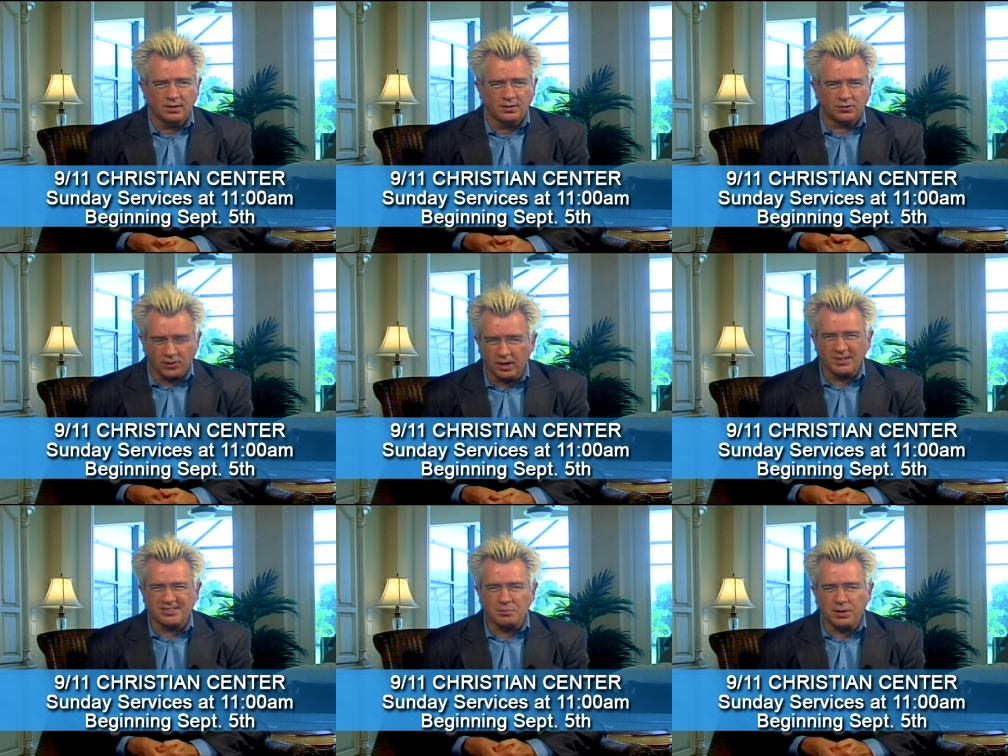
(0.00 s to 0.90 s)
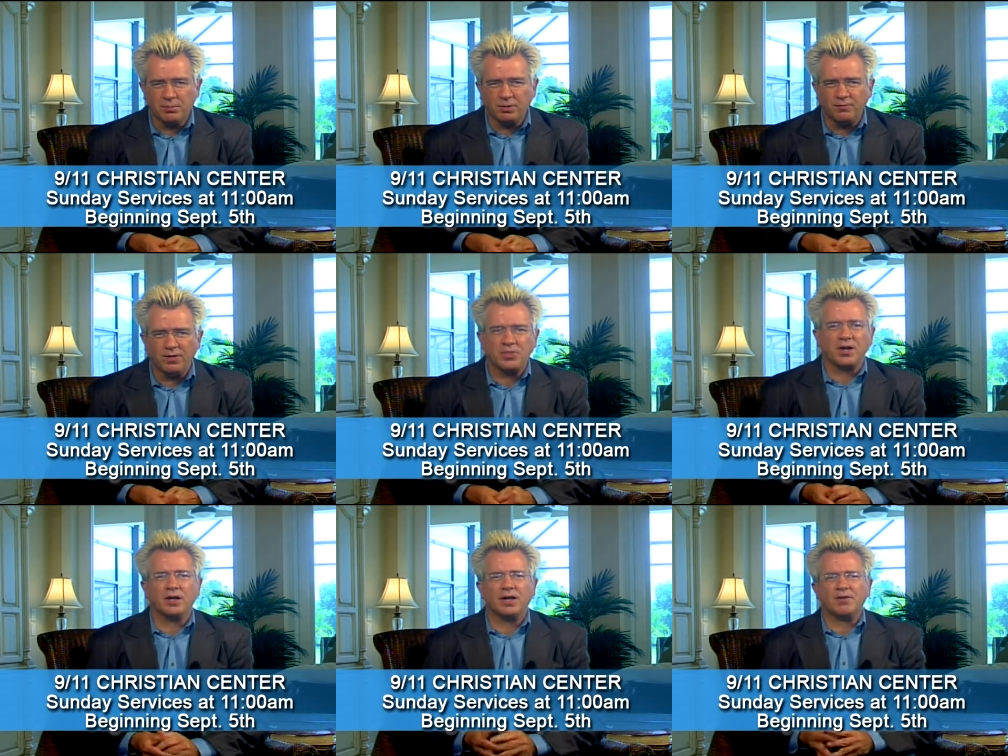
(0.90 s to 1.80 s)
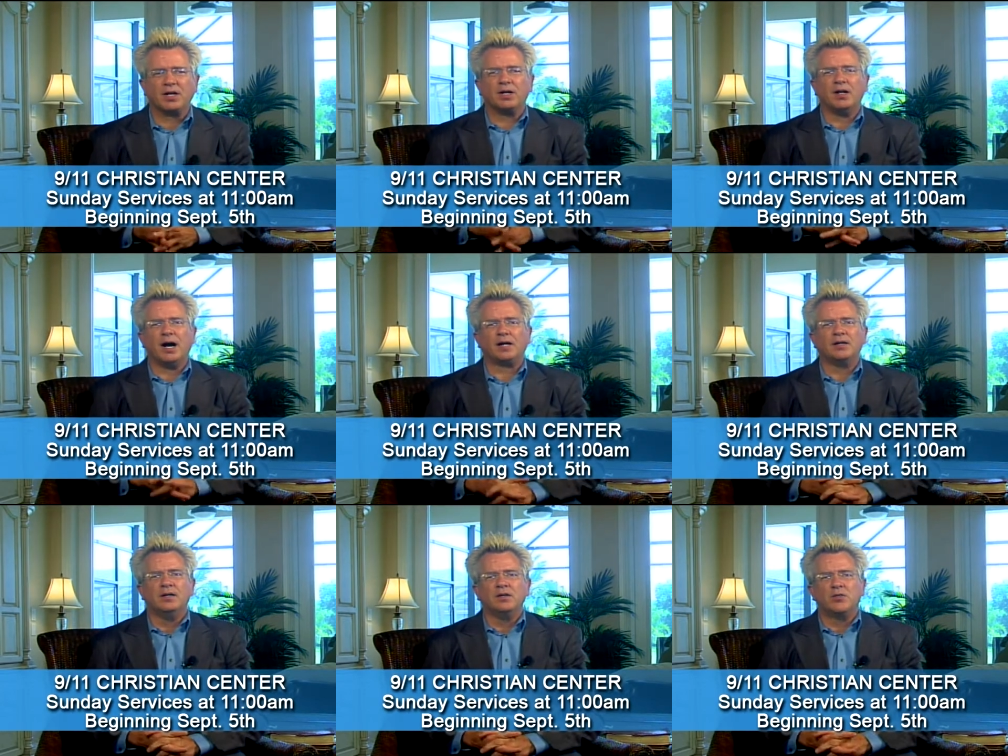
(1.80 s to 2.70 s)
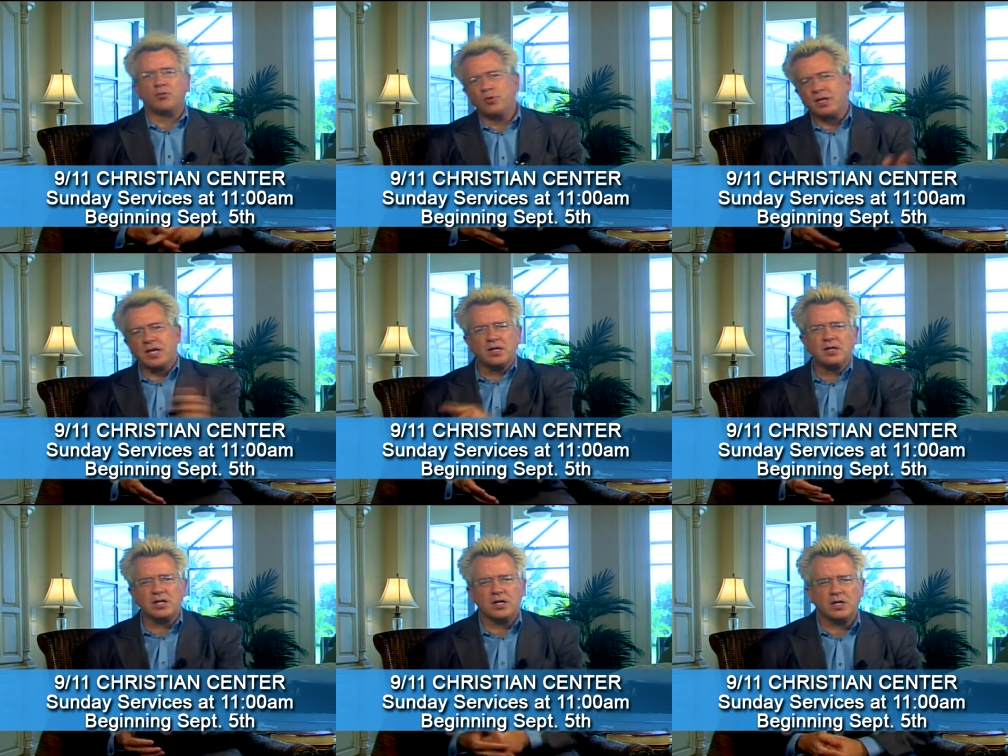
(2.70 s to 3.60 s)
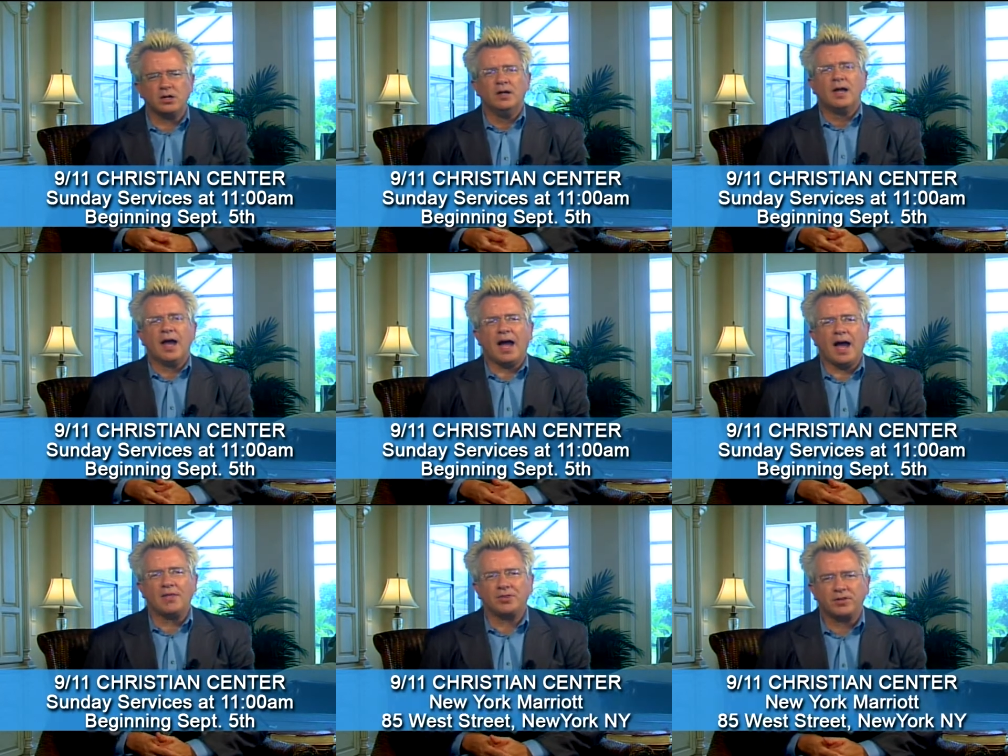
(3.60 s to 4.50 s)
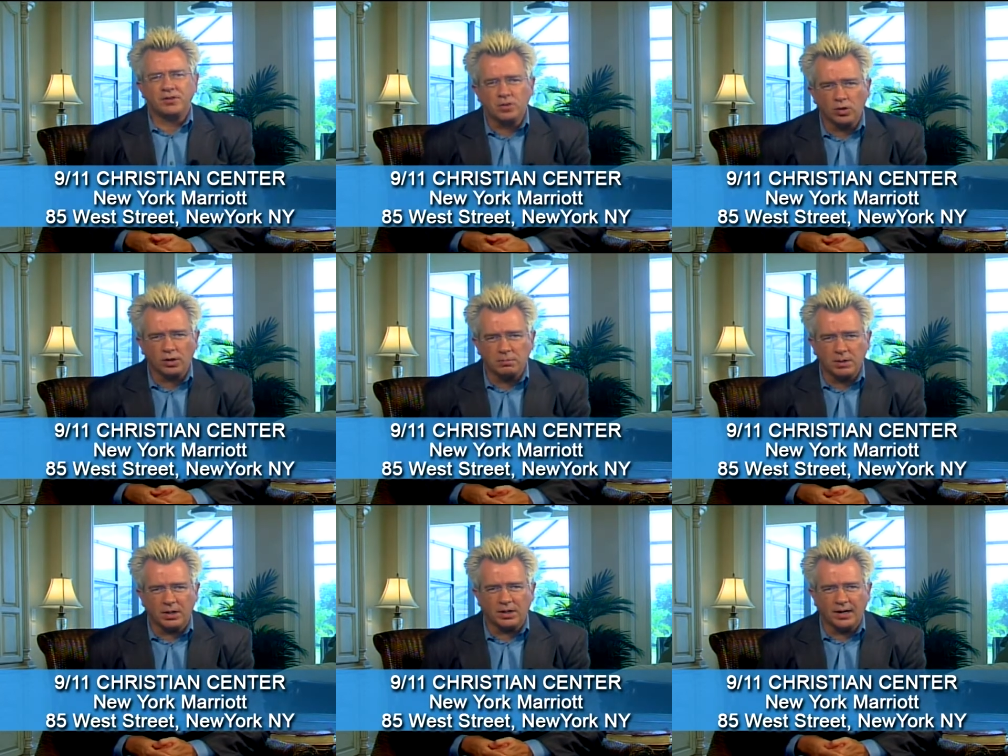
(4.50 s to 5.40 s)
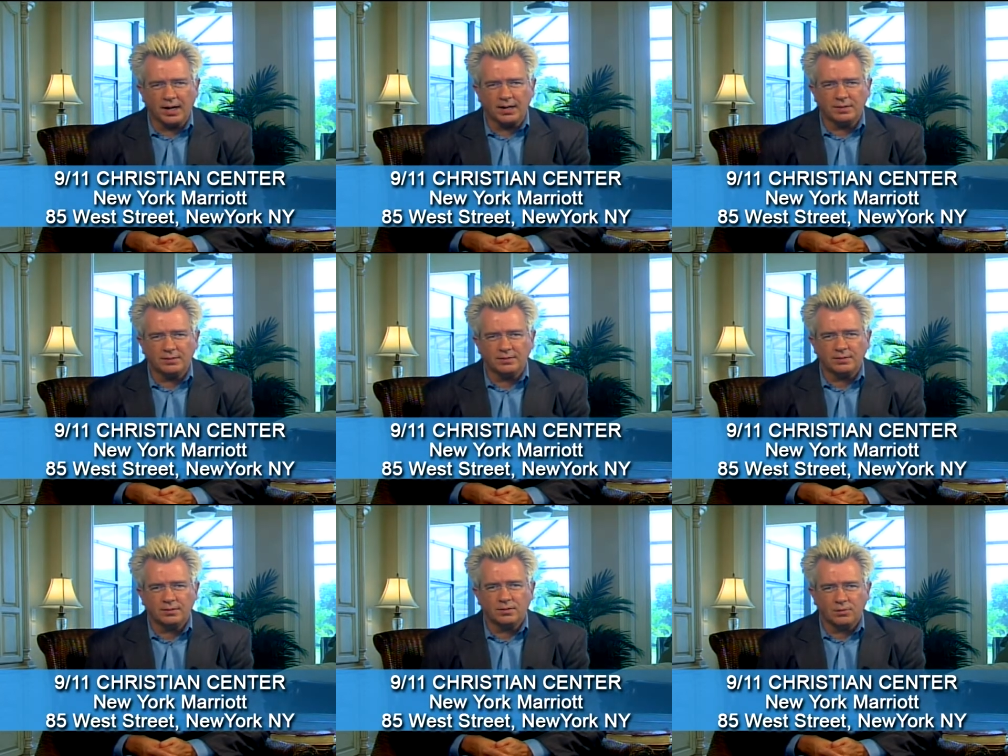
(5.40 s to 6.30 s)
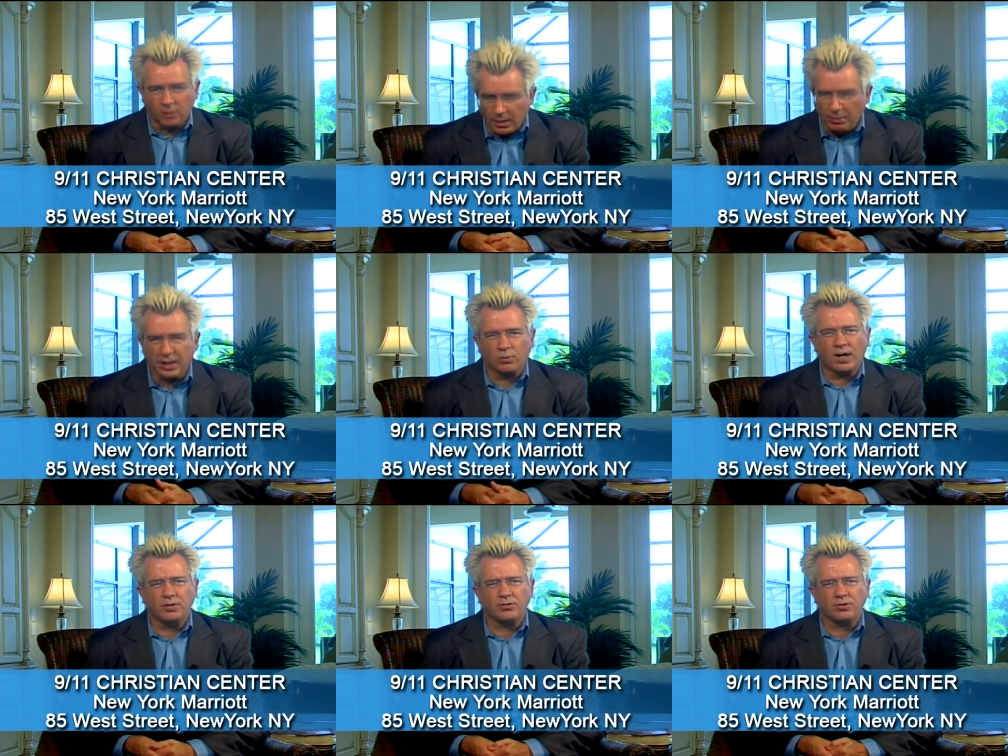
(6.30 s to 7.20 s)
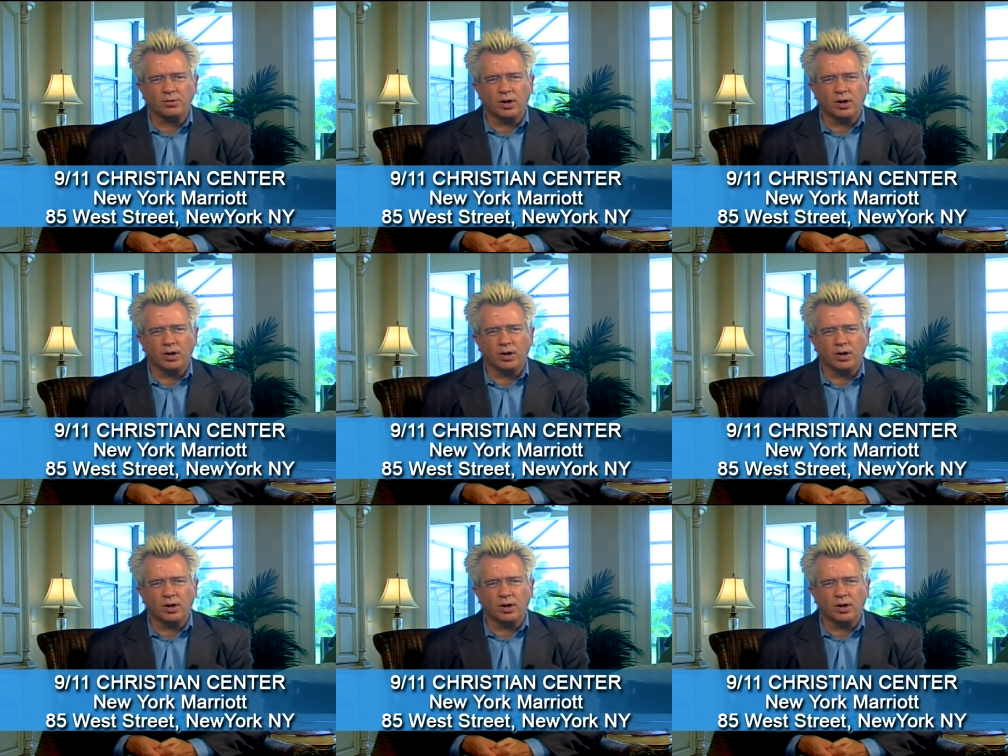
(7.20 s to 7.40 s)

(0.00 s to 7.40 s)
starting September 5th at 11 o'clock through the end of the year at the New York Marriott, right by Ground Zero.